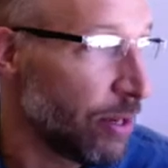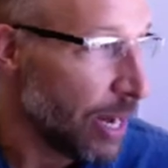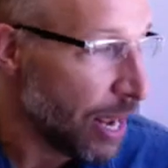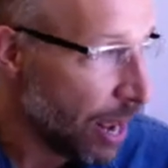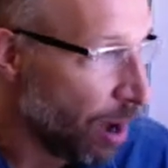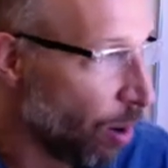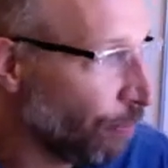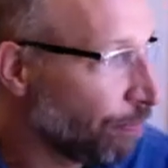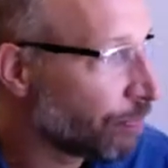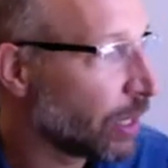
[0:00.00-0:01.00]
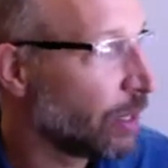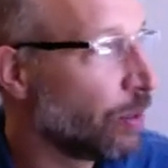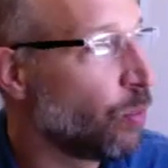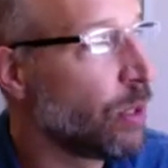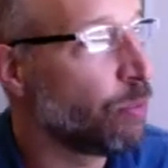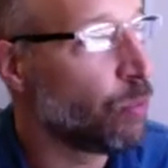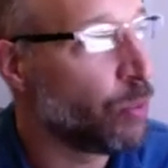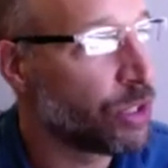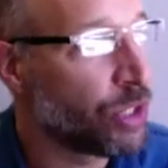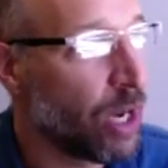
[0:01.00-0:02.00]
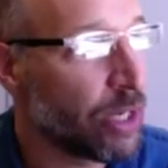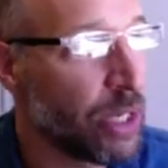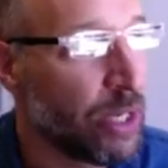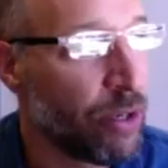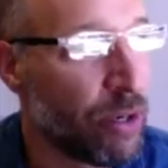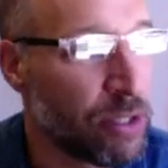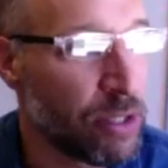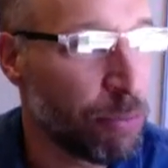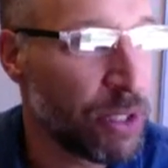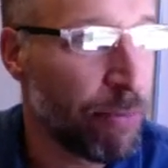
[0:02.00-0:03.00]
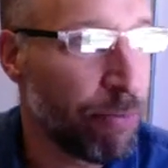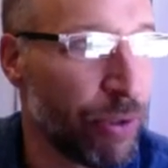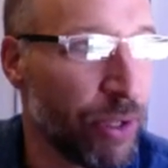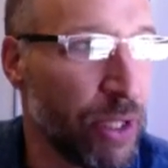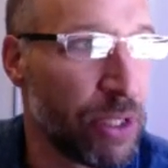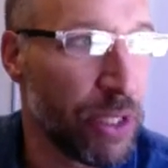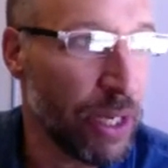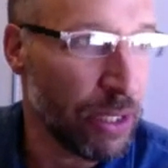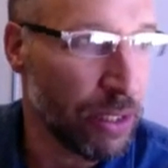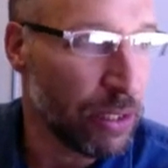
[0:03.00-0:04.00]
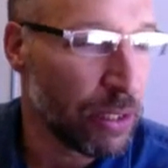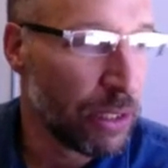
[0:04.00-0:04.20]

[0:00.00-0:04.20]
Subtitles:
now, we're talking here on September the 2nd,